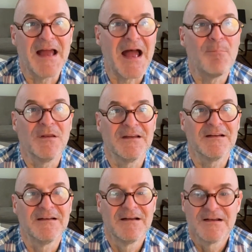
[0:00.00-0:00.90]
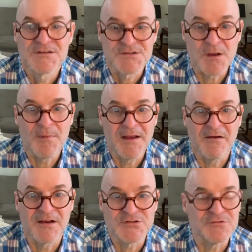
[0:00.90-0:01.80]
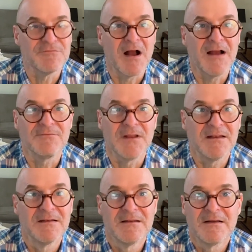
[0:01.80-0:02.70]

happening, somehow I survived it.